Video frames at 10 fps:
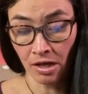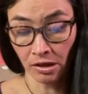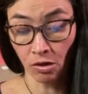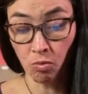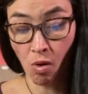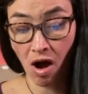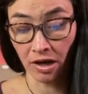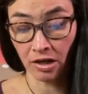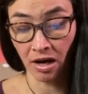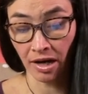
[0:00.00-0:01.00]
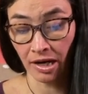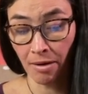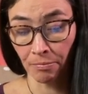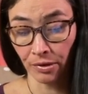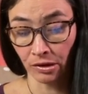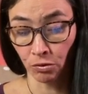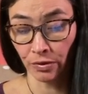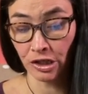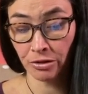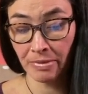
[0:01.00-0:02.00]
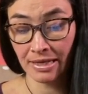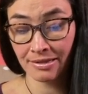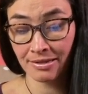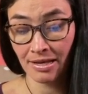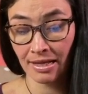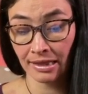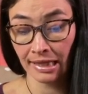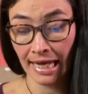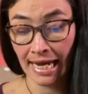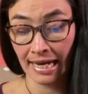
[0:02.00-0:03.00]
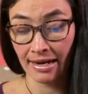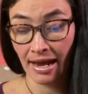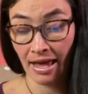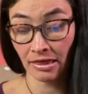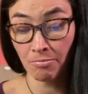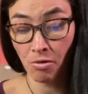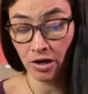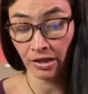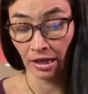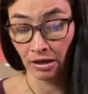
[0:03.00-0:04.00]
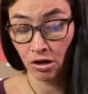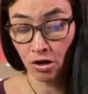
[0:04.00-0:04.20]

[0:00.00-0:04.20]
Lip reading: The wok caught up with the rich man's son, Lan, at the market,